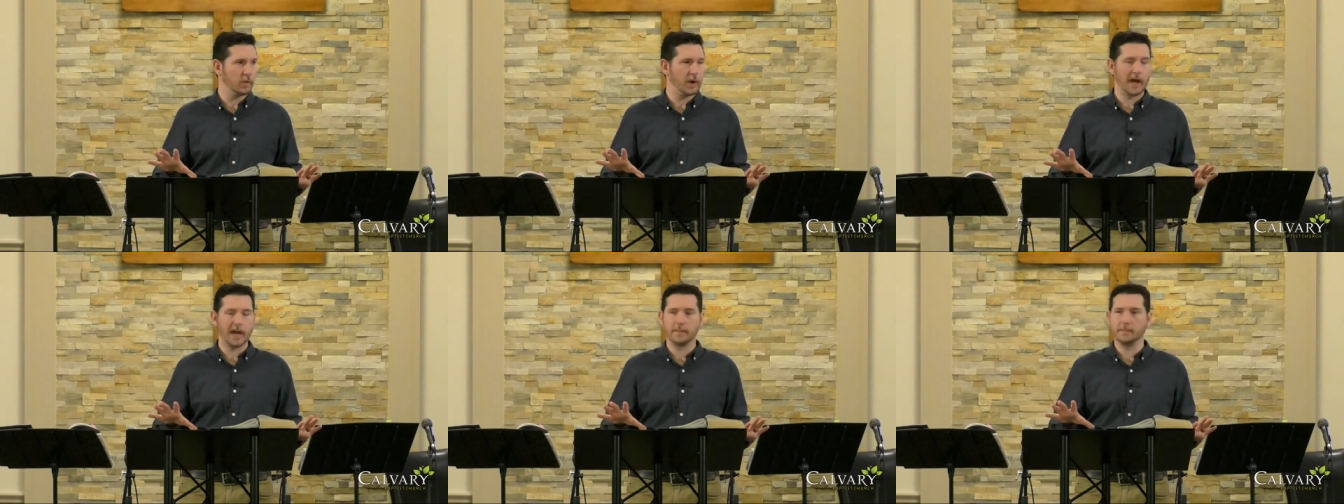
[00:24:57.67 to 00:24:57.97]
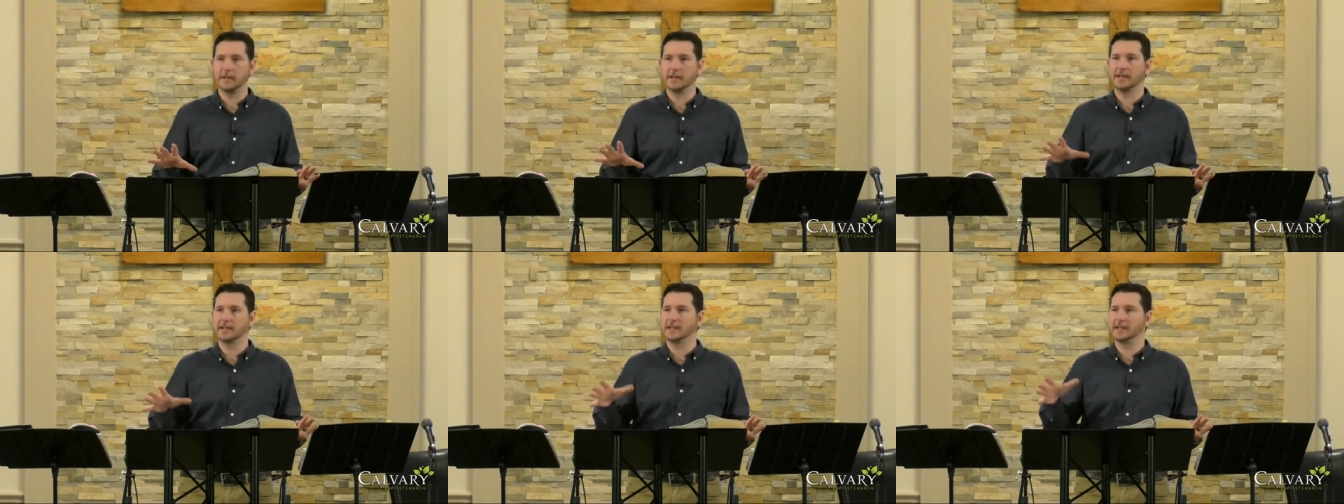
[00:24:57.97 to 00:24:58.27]
Why?
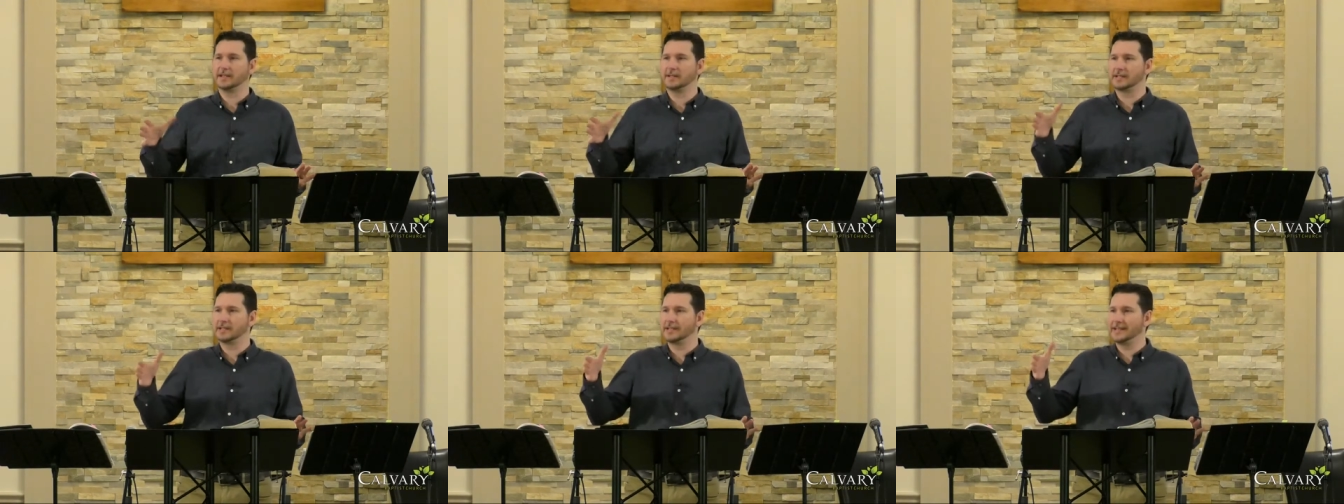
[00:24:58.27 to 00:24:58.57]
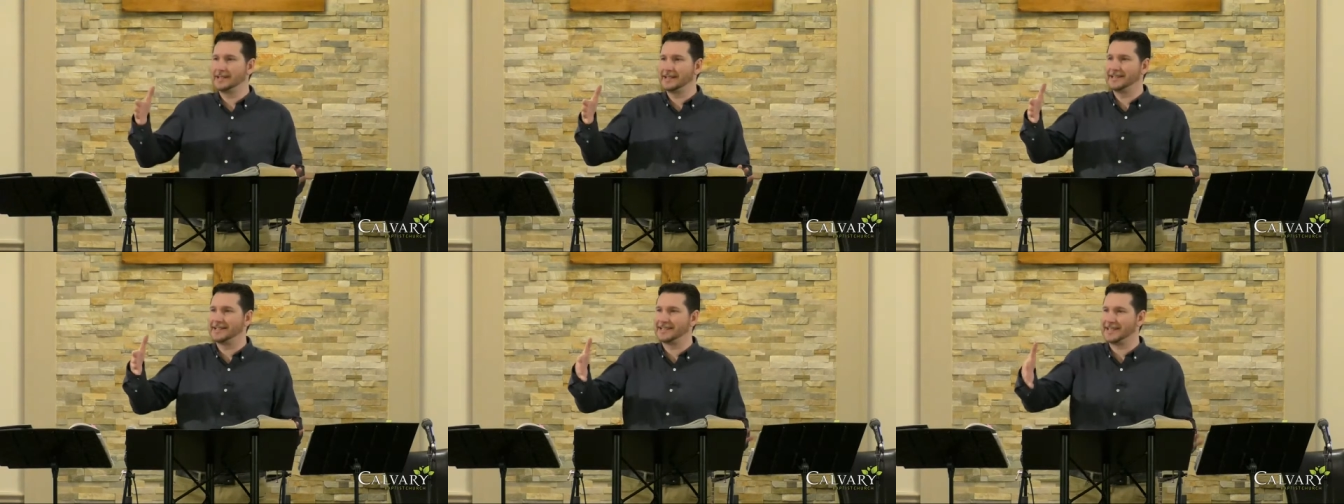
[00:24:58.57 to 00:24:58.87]
Because it's
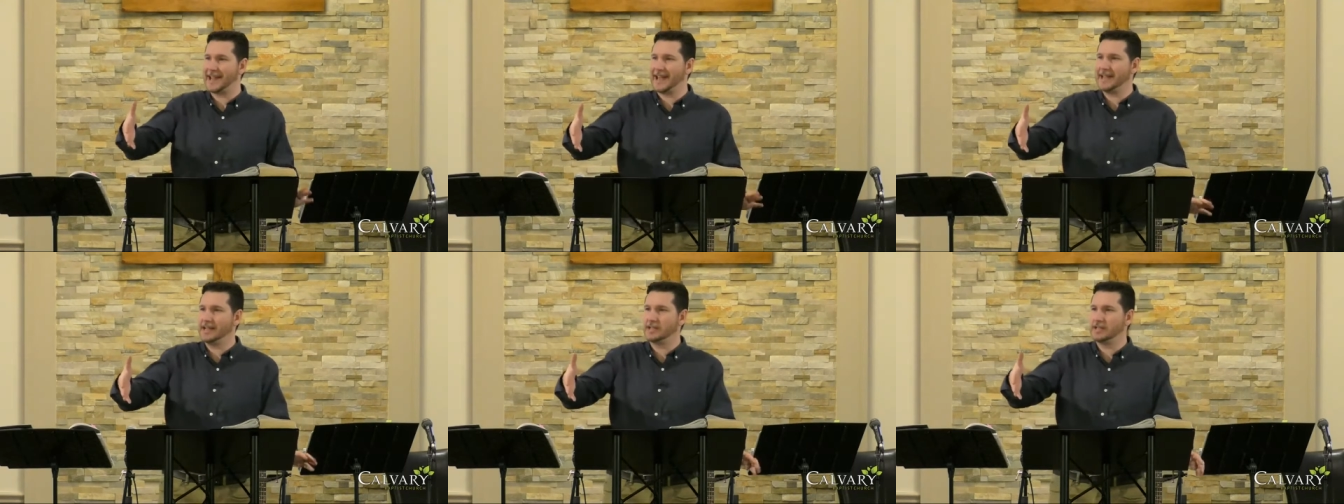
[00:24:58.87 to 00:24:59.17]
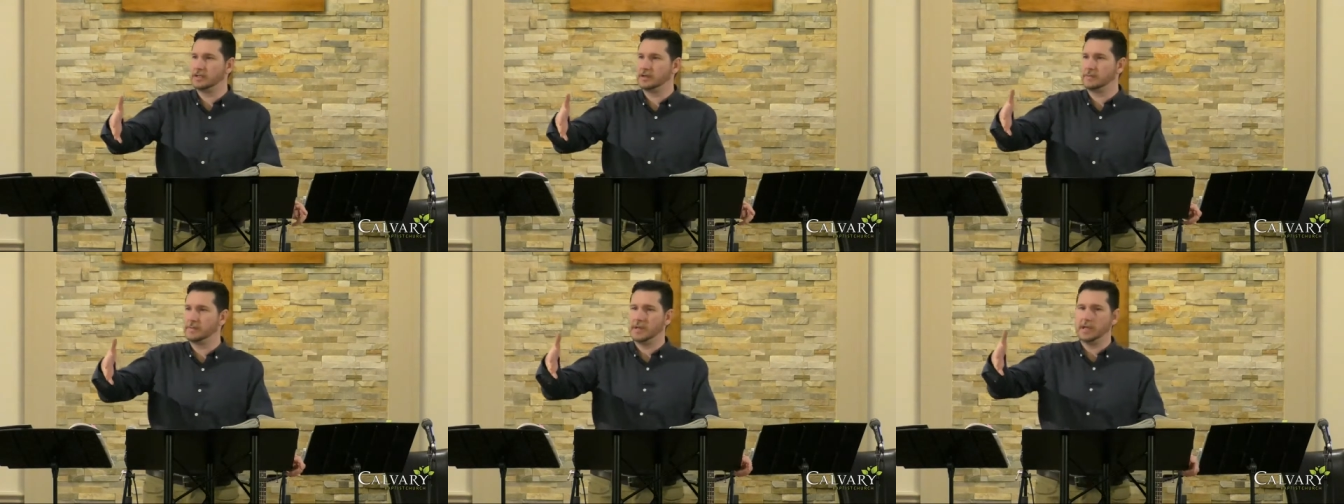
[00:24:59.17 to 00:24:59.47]

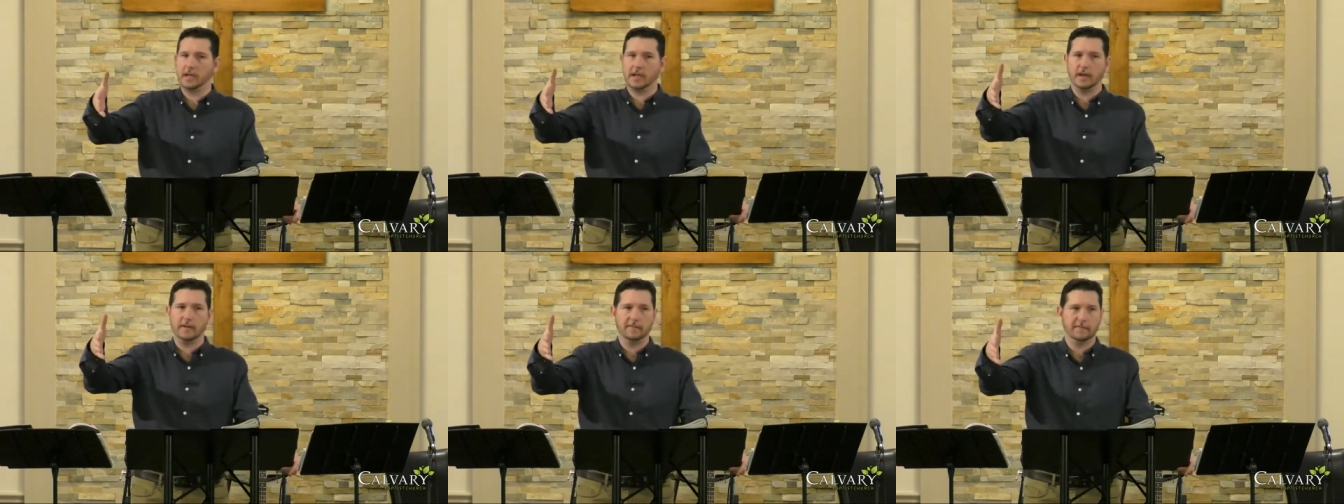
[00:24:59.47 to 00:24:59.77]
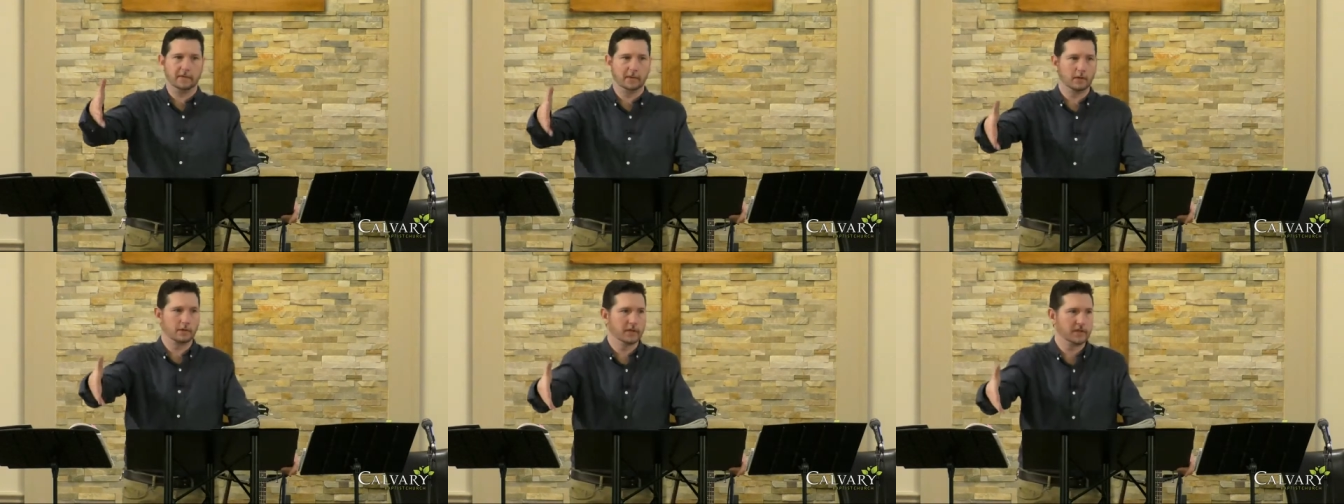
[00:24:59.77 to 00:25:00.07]
designed to be
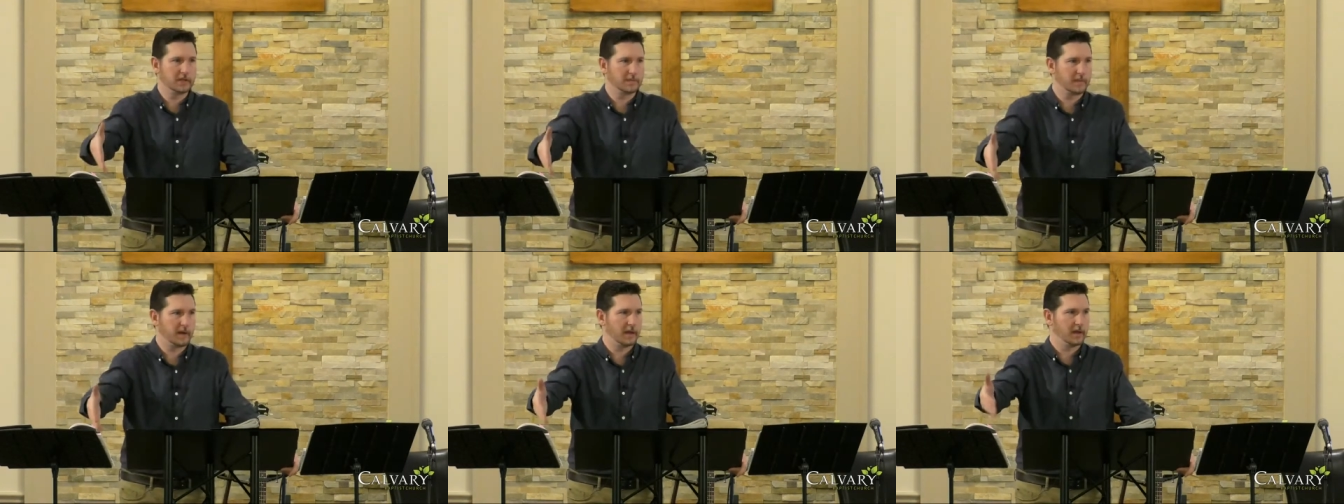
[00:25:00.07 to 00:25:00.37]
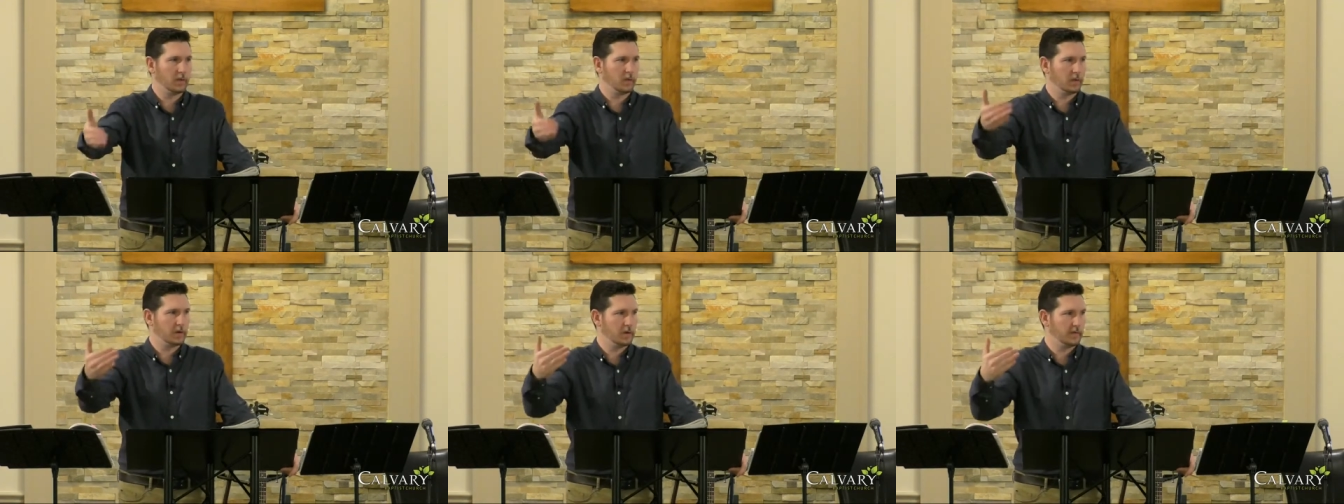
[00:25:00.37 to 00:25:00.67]
influenced by
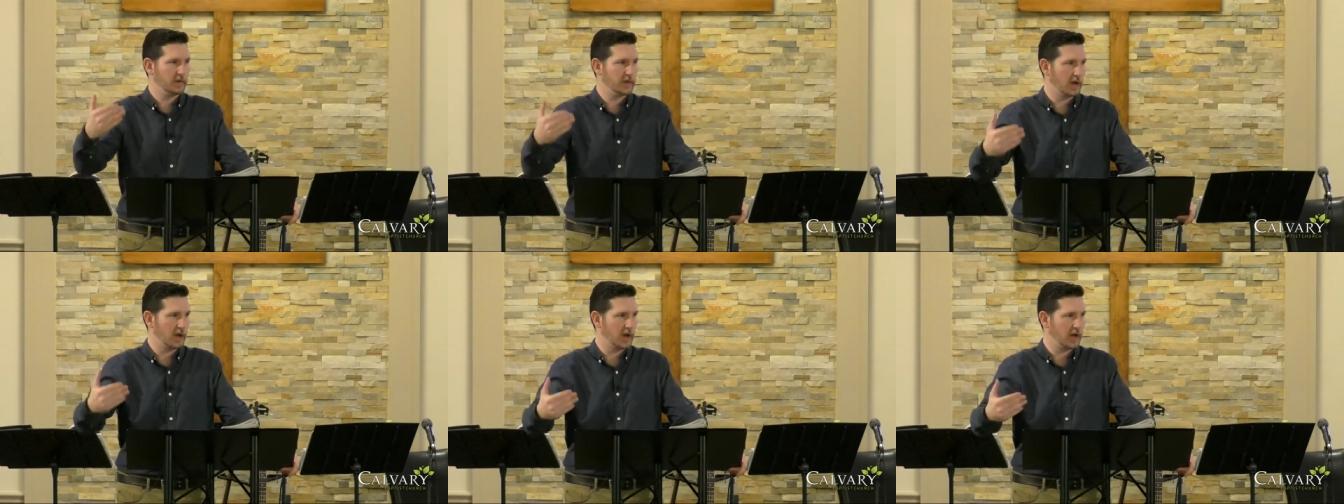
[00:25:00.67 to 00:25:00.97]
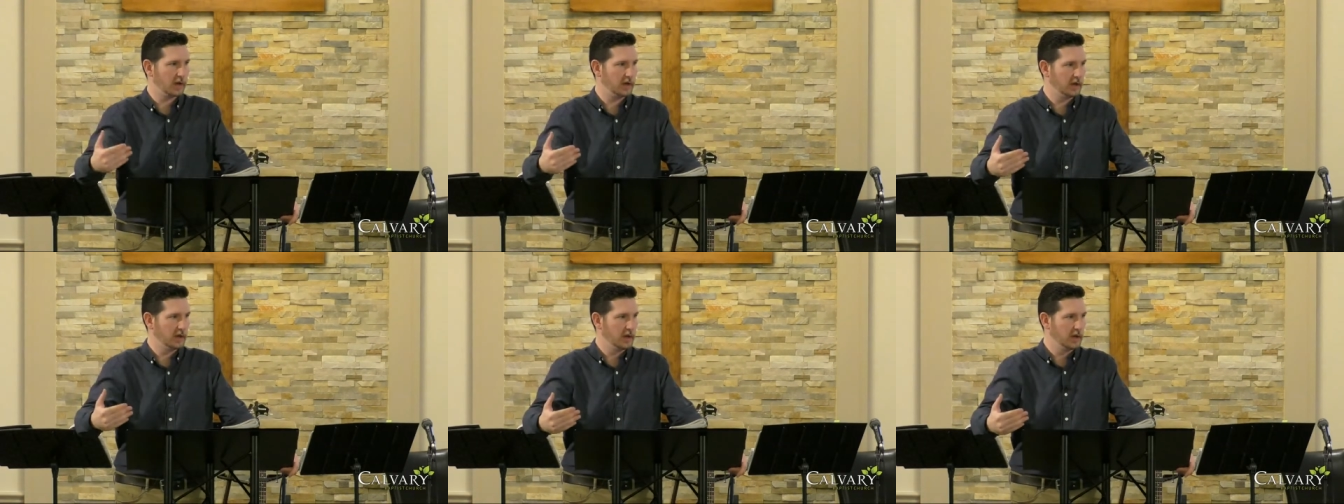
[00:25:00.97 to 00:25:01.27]
the Word of
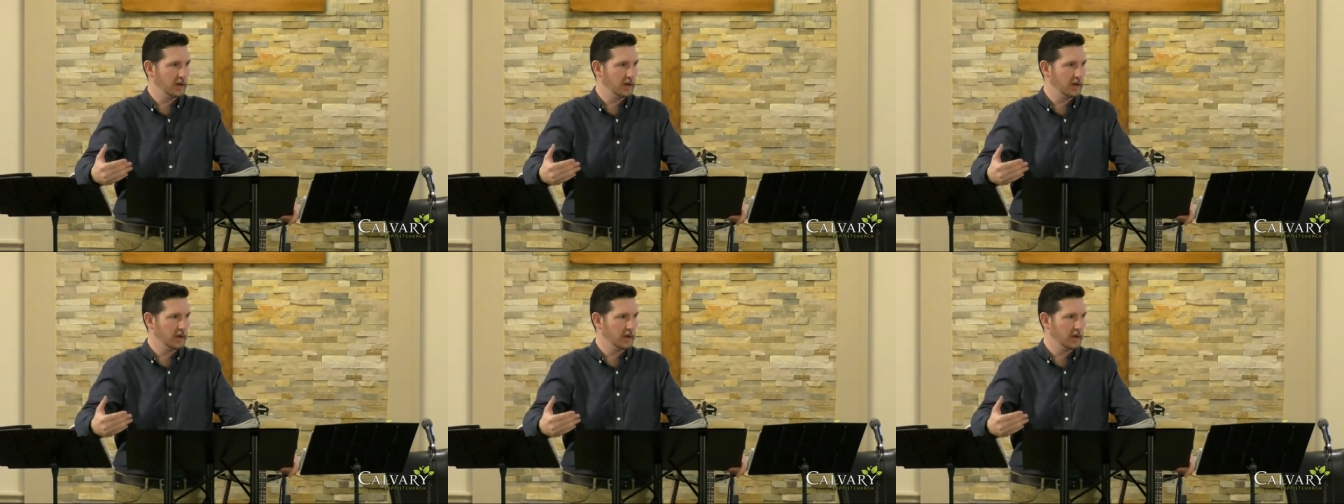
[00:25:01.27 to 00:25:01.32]
God,